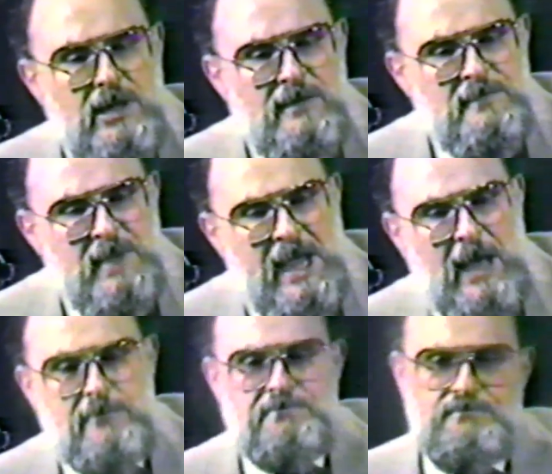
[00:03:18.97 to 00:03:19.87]
of
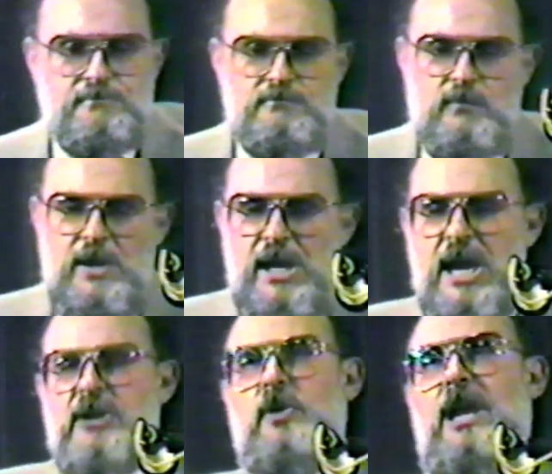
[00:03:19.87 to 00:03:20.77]
man.
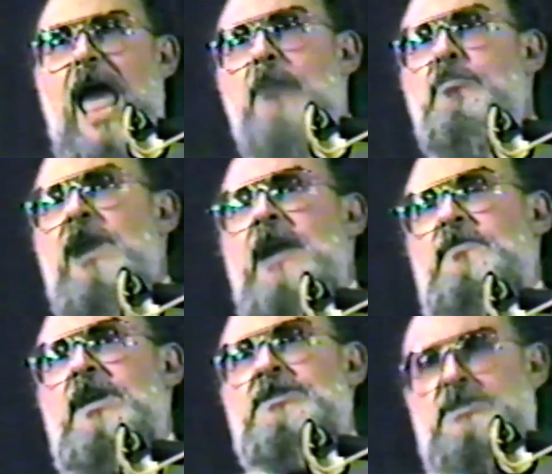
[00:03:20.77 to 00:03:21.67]
To
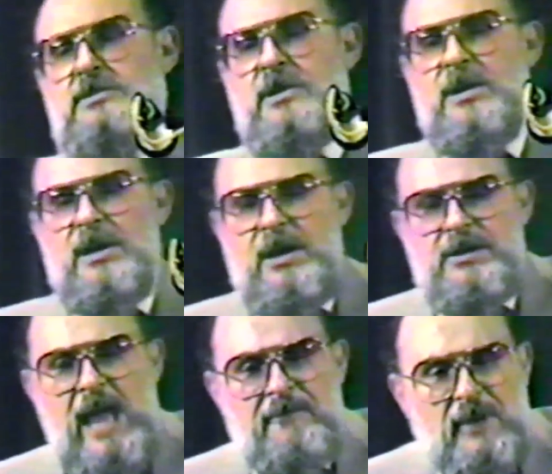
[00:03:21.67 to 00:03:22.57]
elaborate this
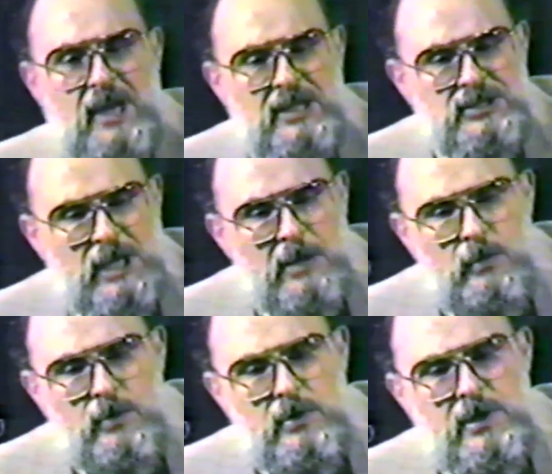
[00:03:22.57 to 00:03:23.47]

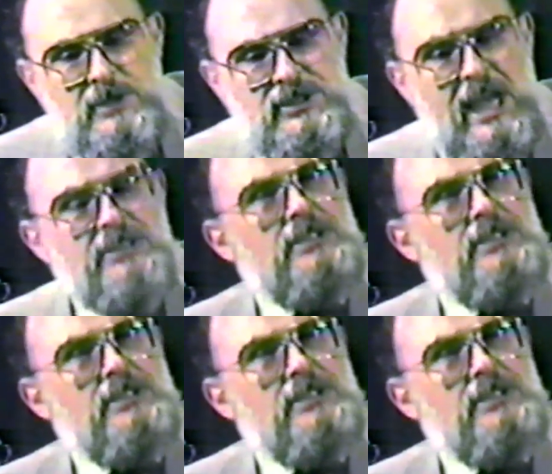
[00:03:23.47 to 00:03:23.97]
definition, Jesus